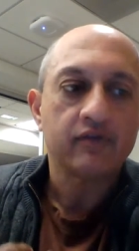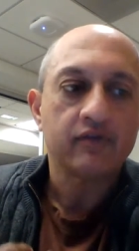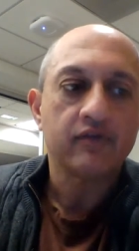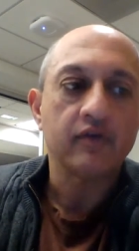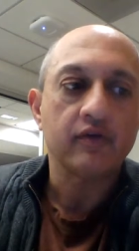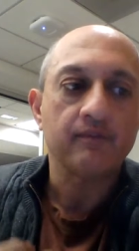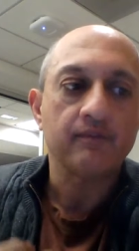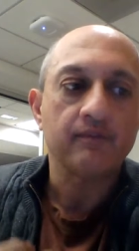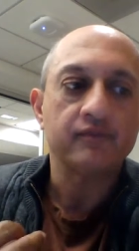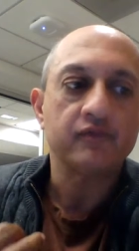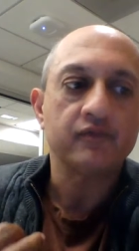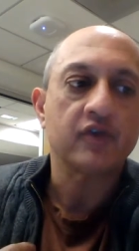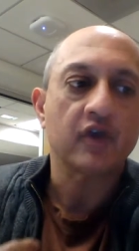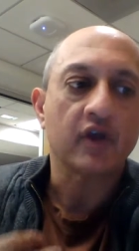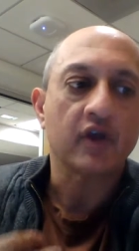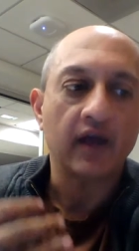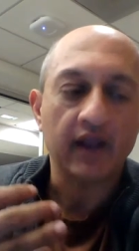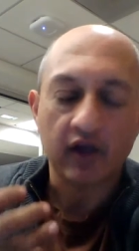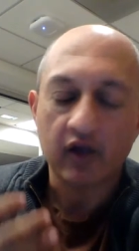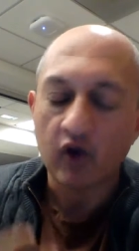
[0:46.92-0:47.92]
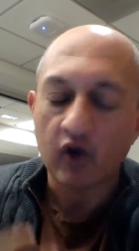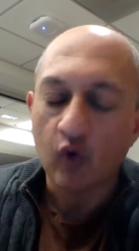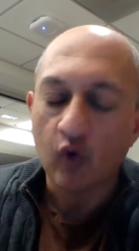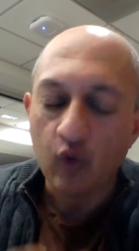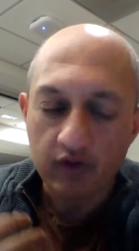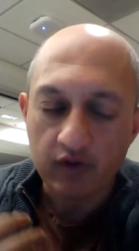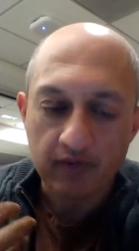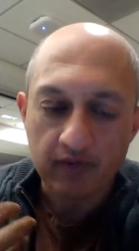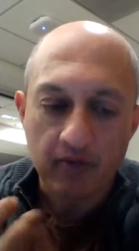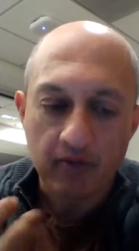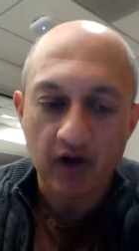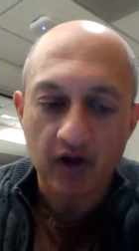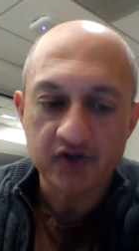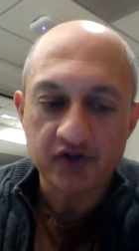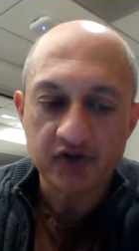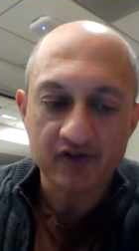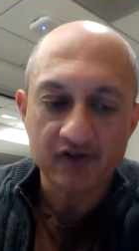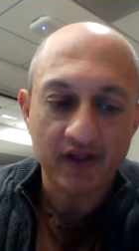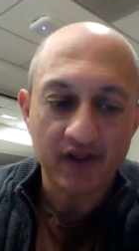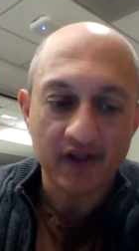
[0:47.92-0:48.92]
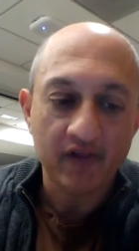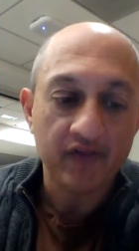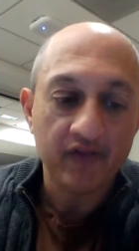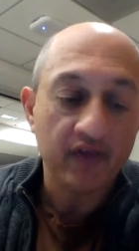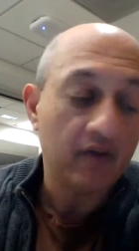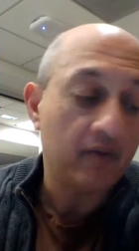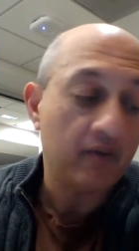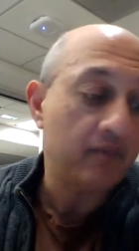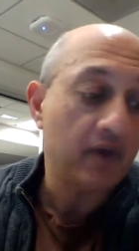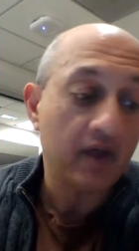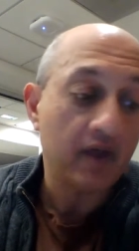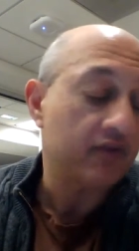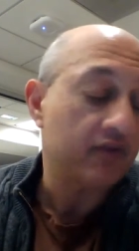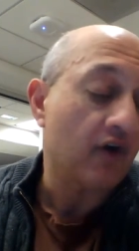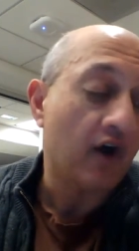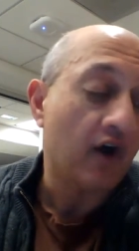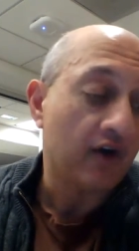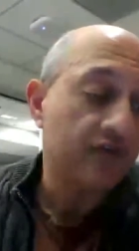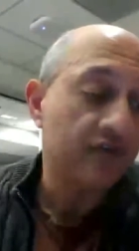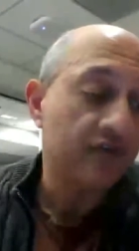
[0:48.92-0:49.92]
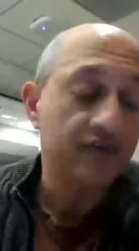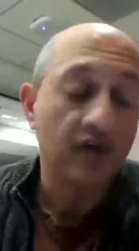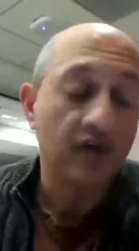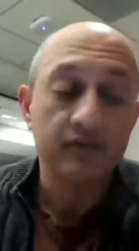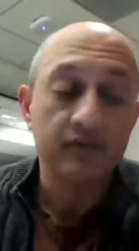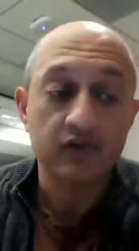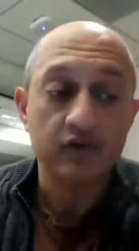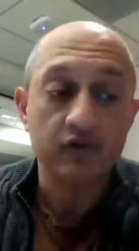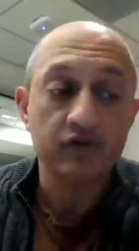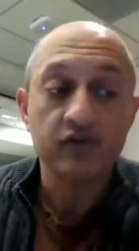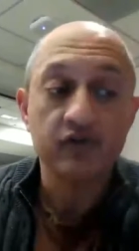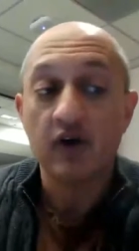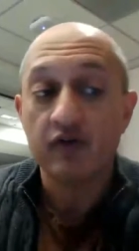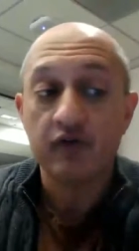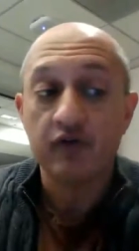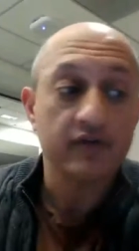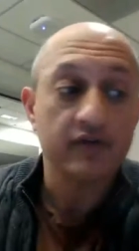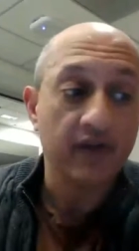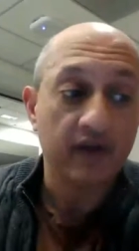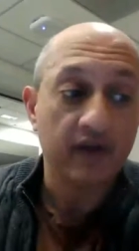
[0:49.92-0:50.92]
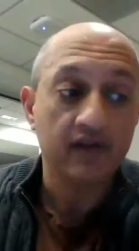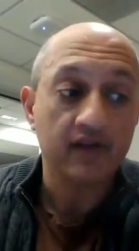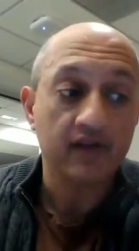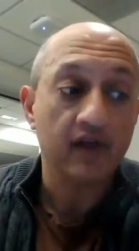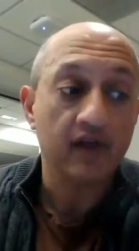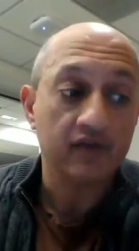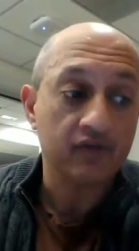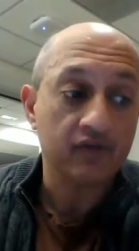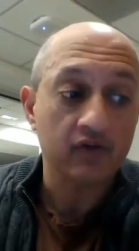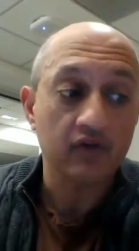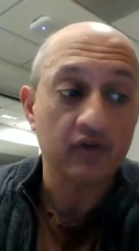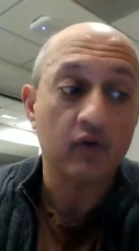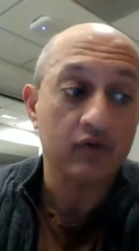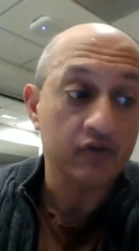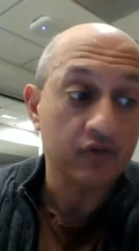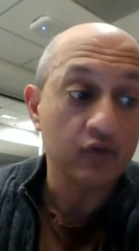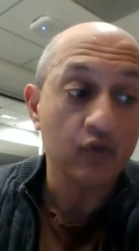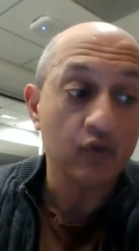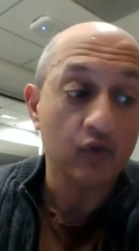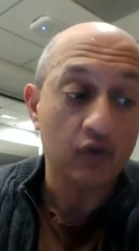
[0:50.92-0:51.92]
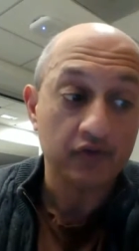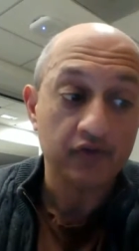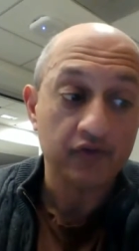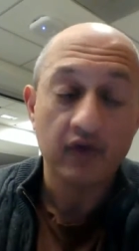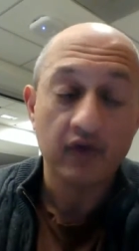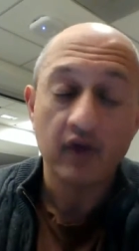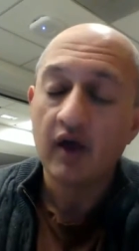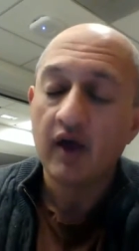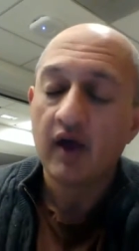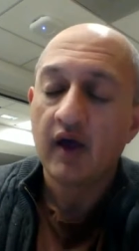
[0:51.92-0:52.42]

to kind of go where the projects led them, and oftentimes new software techniques or tools.